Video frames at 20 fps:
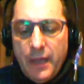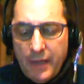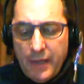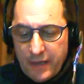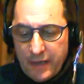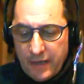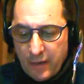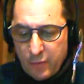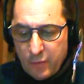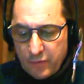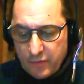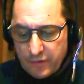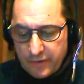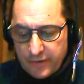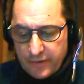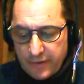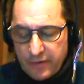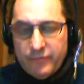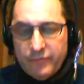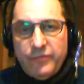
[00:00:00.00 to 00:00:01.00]
and I will
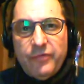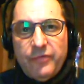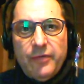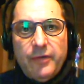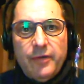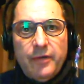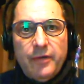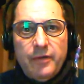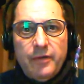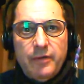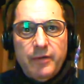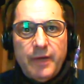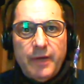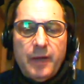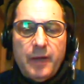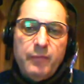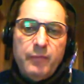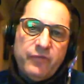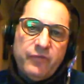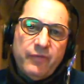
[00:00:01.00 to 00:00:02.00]
announce the
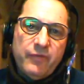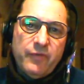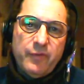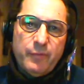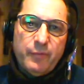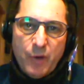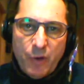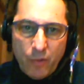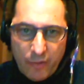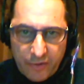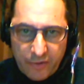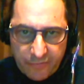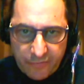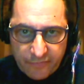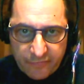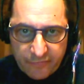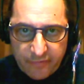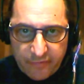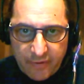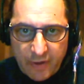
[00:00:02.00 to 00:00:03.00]
names of the
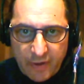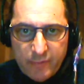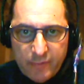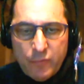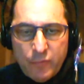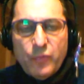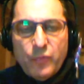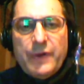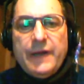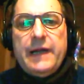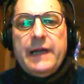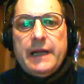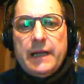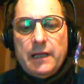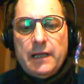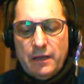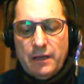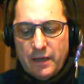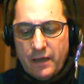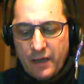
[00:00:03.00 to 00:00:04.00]
poets that I'm
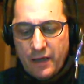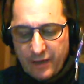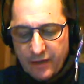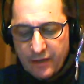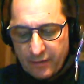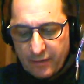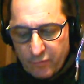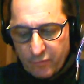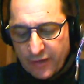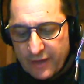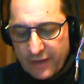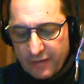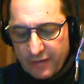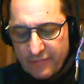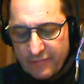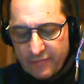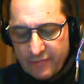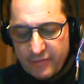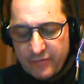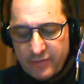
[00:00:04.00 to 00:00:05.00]
reading right
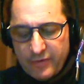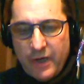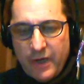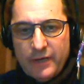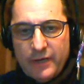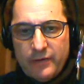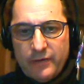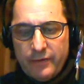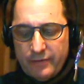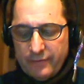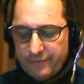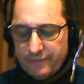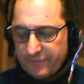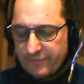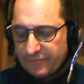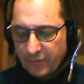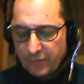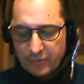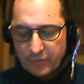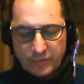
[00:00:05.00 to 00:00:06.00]
after the haiku.
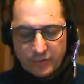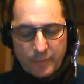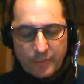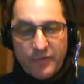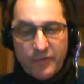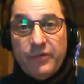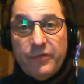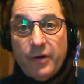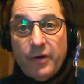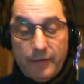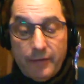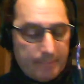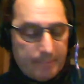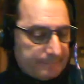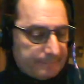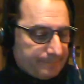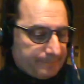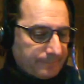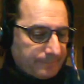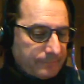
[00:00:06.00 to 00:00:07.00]
So let me start.
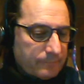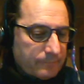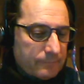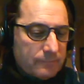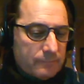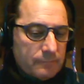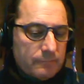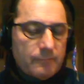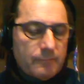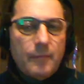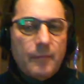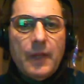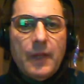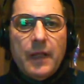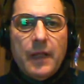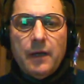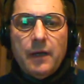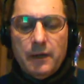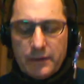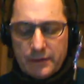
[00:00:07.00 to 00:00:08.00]

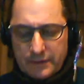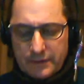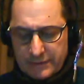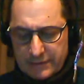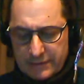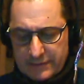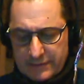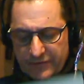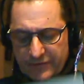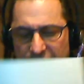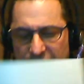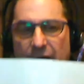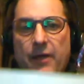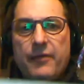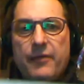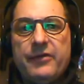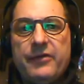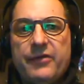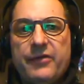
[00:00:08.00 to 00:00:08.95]
and see how this